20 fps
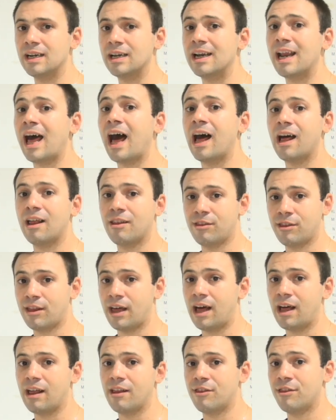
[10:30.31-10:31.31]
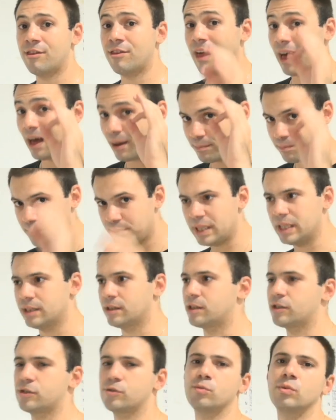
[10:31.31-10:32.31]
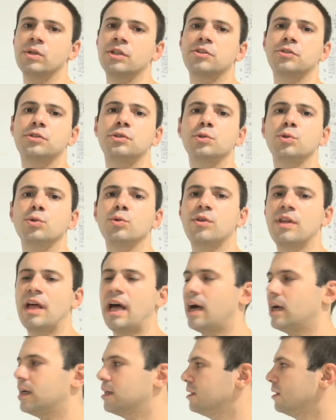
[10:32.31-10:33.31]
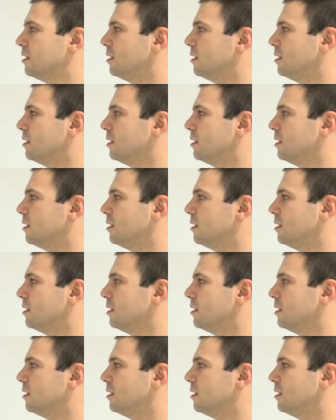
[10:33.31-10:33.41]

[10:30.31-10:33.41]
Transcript: ladhadamis with two dha,